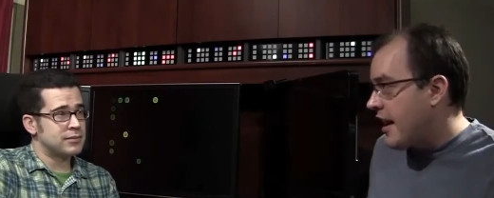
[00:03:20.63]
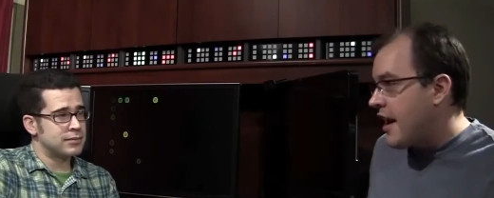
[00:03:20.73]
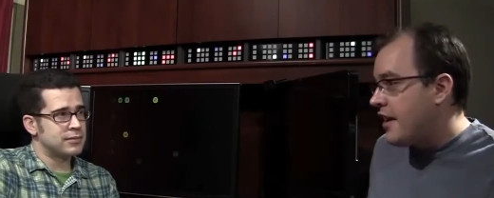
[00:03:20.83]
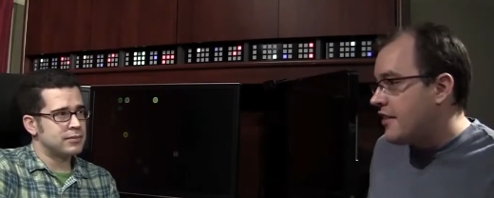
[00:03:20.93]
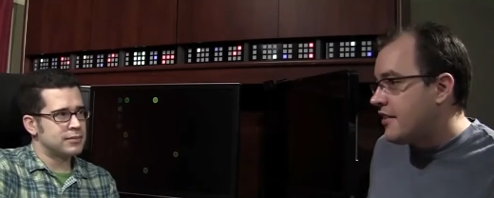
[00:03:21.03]

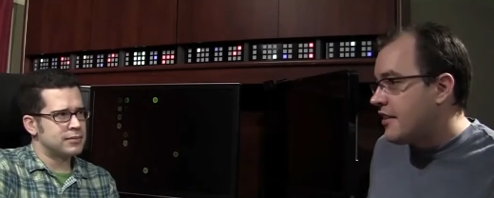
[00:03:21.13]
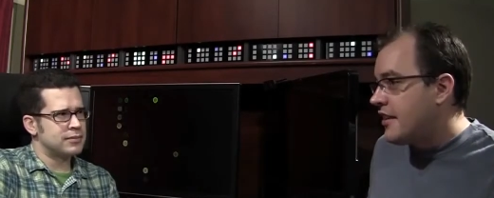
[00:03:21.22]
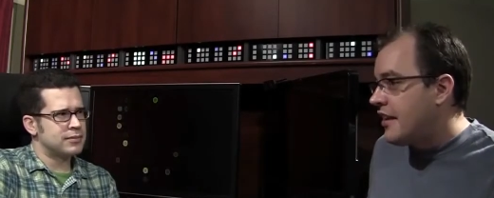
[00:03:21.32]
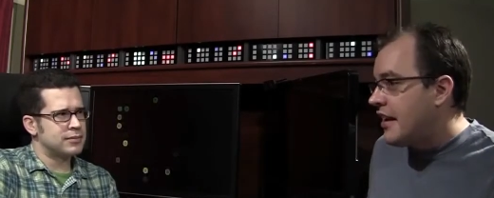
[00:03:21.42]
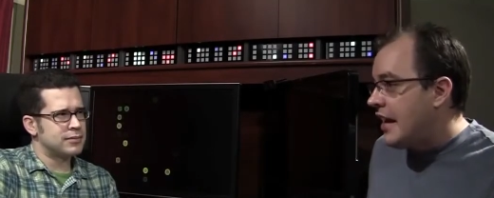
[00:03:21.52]
Speaker 1: And
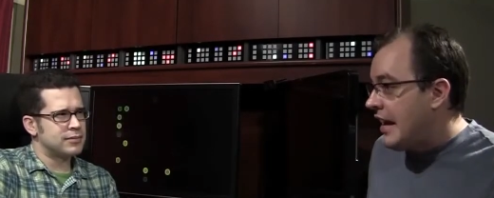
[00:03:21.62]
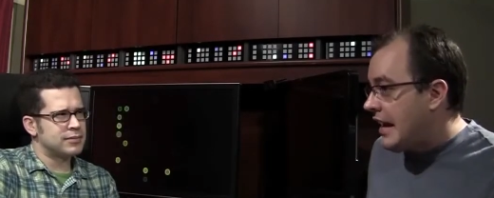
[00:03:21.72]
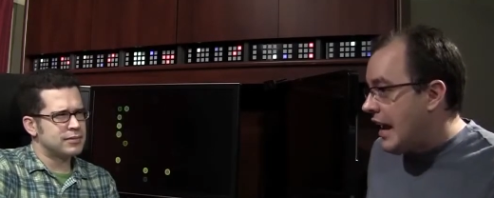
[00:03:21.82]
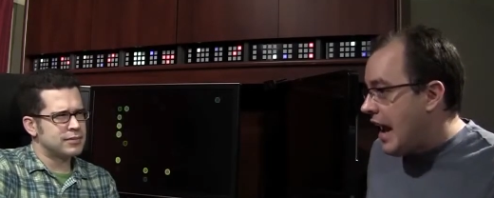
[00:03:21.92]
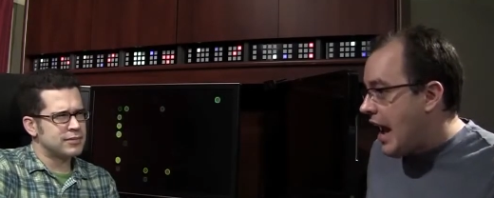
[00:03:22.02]

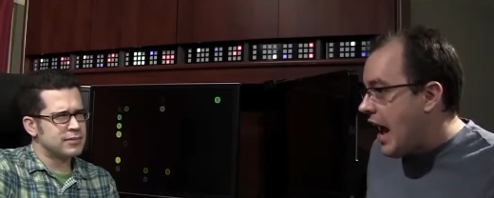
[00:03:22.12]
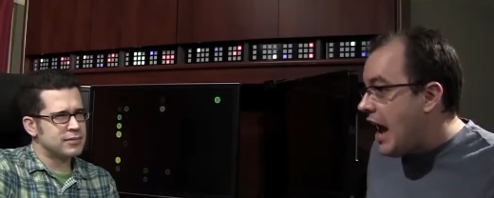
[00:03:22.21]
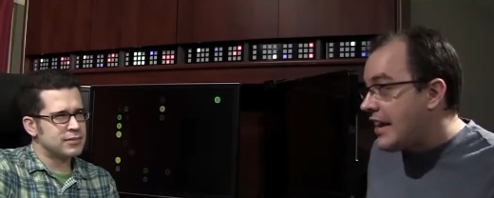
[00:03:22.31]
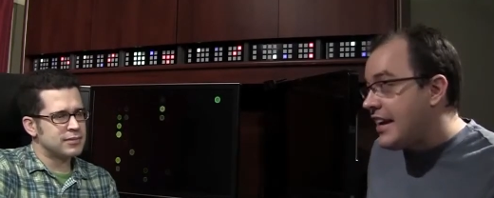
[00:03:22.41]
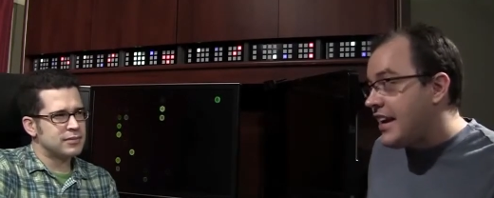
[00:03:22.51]

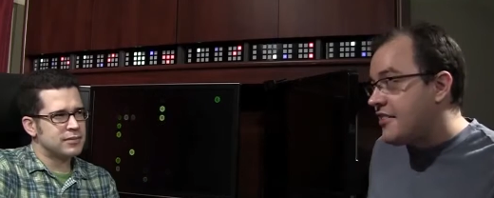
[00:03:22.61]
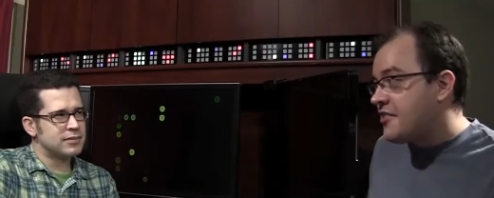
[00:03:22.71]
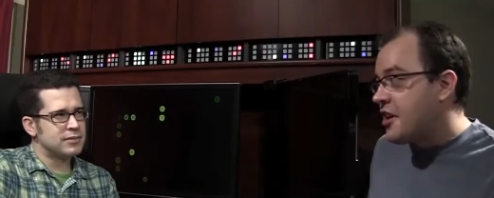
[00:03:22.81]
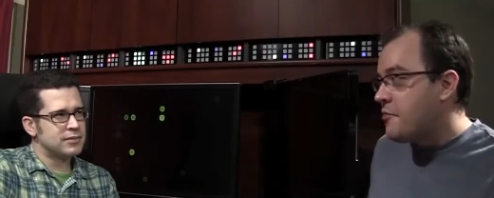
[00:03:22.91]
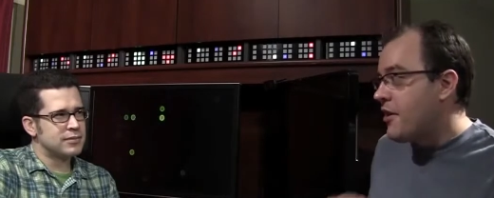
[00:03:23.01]
I
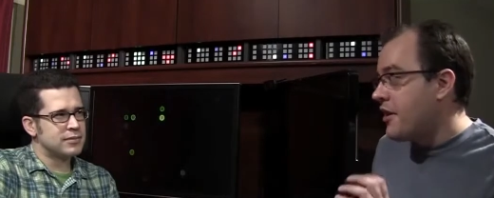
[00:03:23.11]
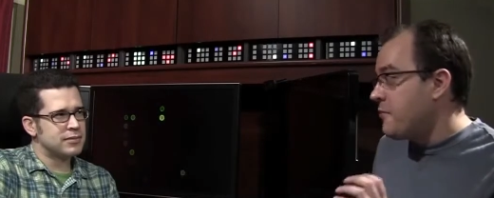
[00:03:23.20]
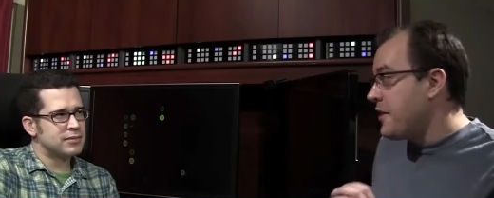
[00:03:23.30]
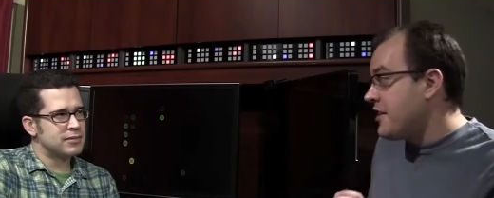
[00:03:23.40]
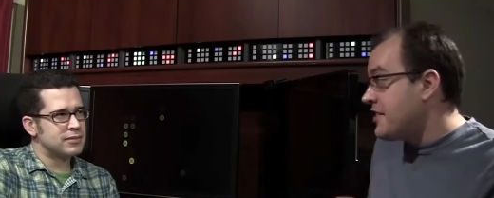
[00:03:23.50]
can't type on
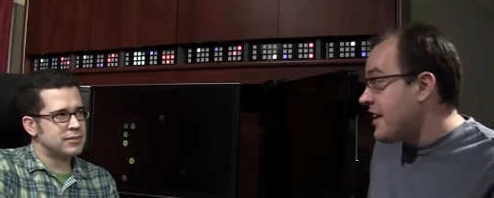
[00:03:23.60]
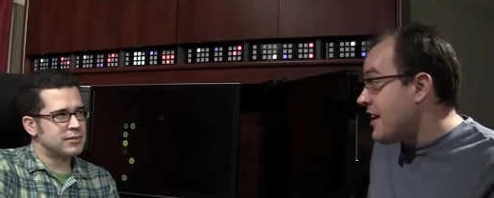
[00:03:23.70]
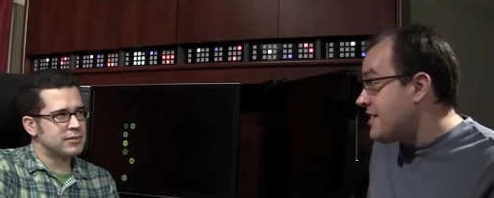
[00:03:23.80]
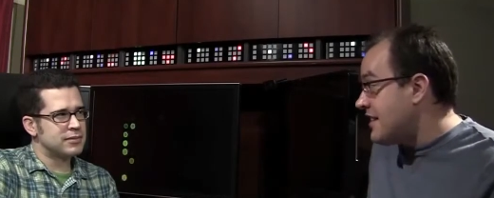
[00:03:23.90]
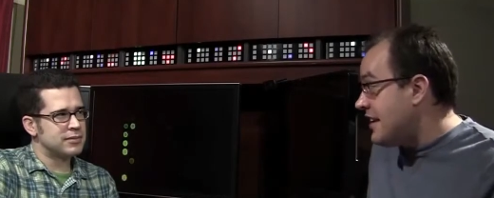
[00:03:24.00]
it because it
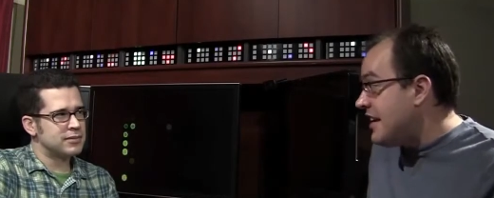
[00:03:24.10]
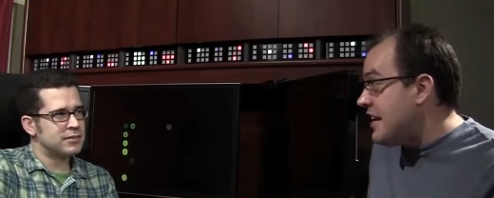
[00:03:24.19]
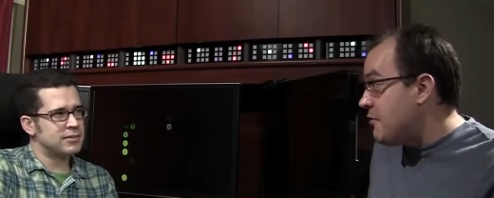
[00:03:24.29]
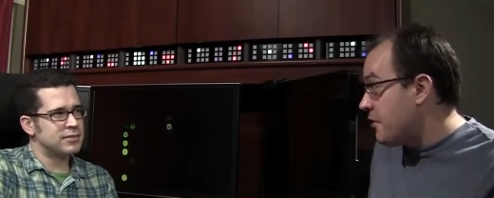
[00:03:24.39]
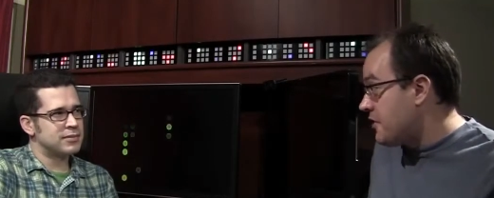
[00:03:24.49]
has the
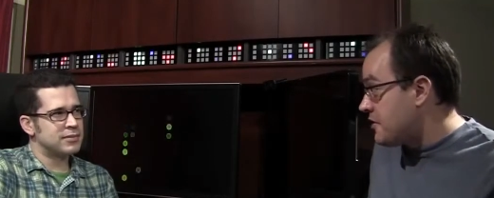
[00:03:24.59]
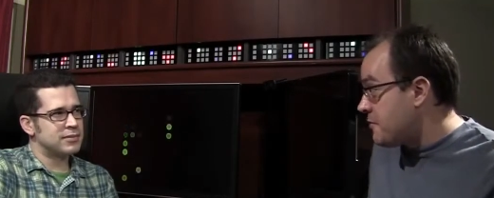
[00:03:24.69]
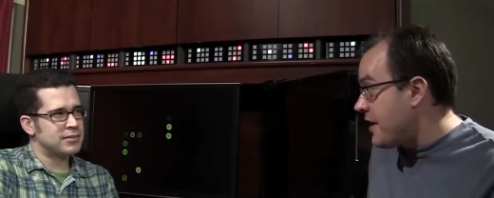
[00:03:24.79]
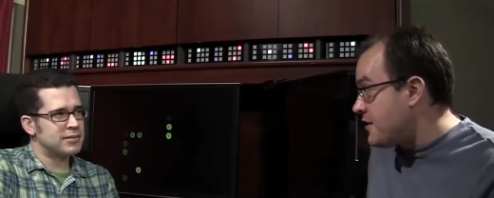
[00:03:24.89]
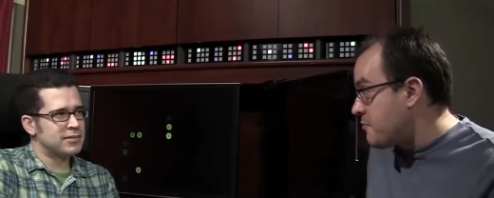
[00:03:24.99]
E where the
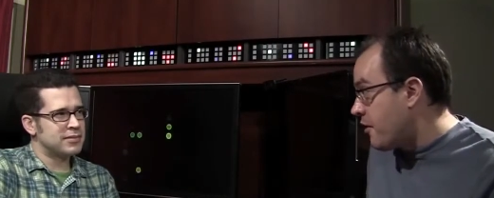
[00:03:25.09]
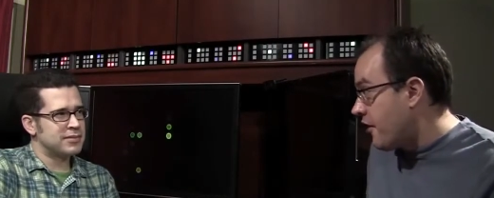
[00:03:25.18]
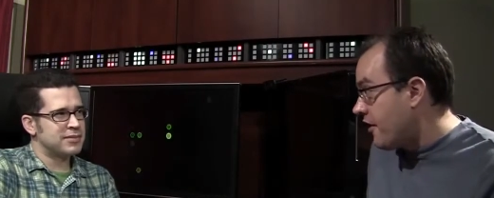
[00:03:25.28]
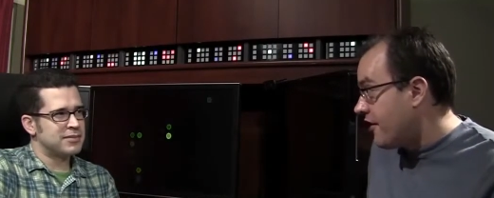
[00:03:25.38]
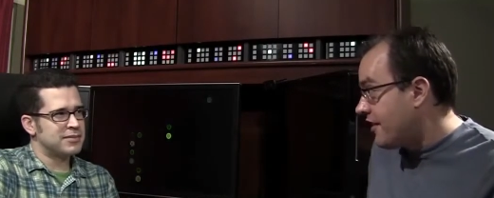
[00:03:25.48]
space
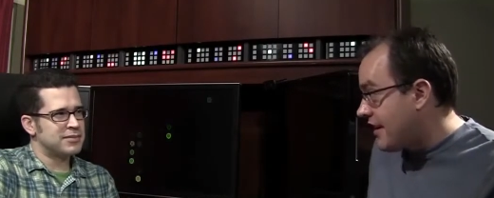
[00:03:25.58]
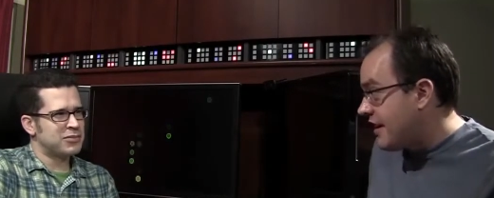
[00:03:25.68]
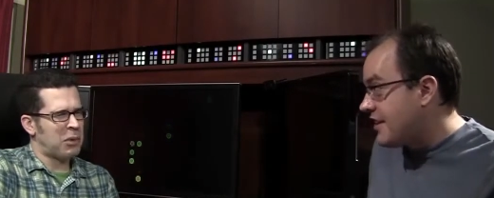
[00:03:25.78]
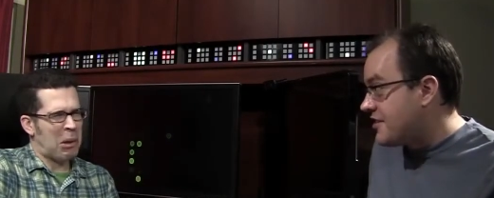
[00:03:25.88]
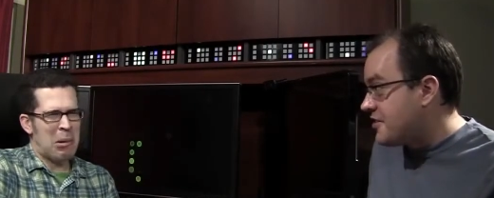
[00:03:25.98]
bar
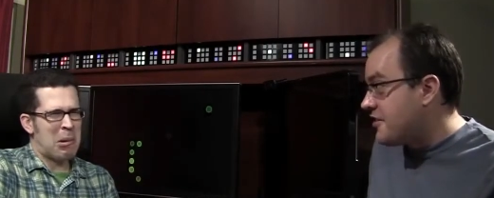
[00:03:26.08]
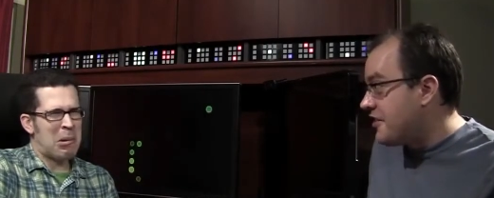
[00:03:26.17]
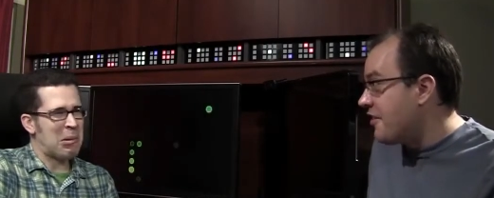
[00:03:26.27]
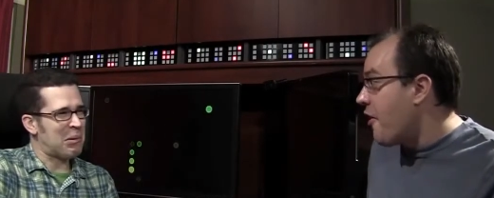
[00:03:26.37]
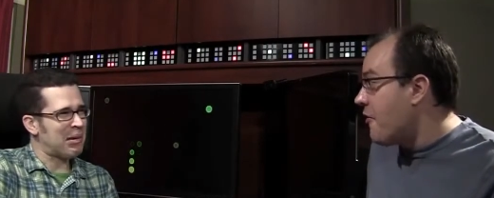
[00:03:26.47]
is, so
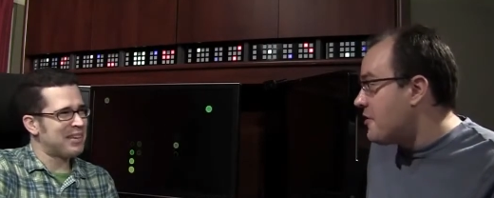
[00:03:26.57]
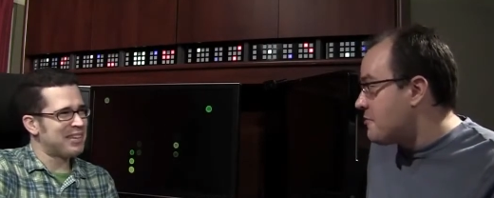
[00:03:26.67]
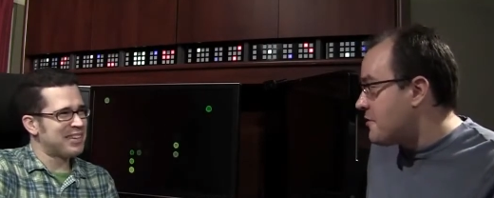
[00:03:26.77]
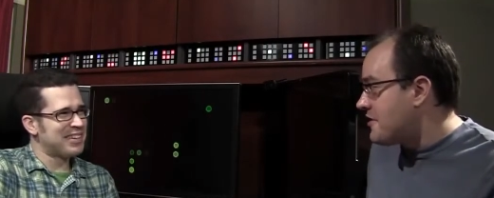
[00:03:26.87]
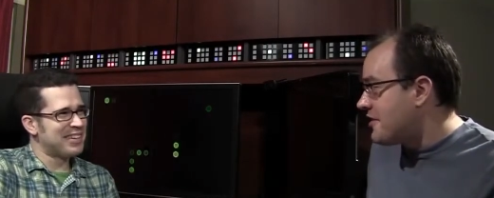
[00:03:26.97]
that you're
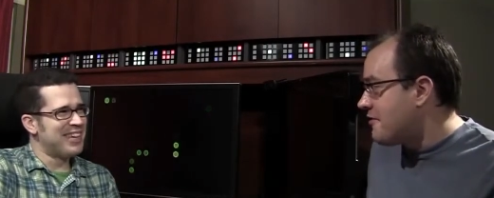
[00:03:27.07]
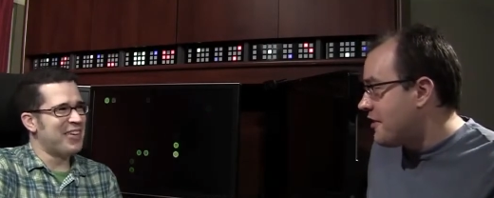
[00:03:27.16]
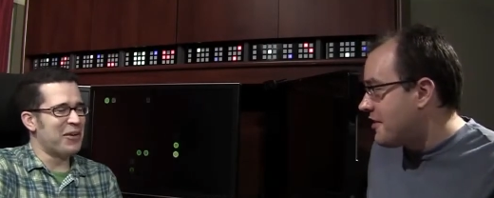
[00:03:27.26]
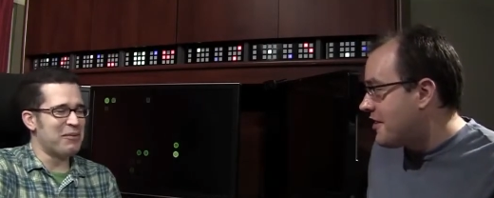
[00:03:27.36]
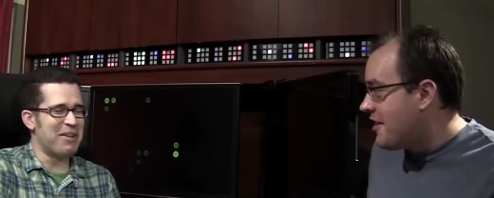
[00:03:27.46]
always pushing
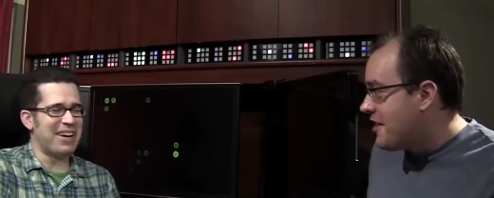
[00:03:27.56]
with,